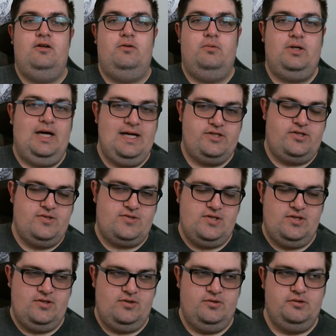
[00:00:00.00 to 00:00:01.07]
What I choose to
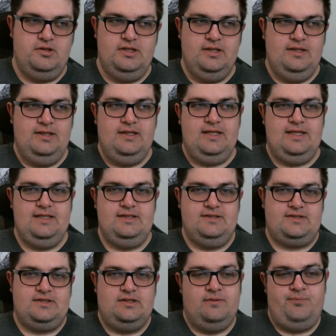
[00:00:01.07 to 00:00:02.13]
do
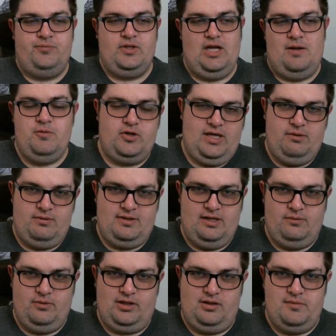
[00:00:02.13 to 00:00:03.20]
is I'm okay with
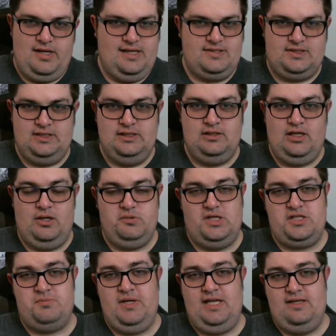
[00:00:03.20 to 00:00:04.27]
not wearing a mask. I
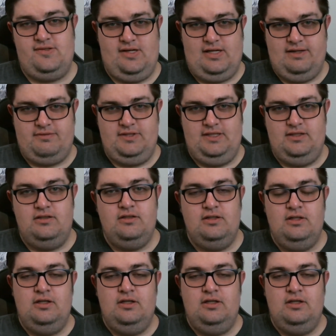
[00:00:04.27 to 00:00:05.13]
wash my hands often.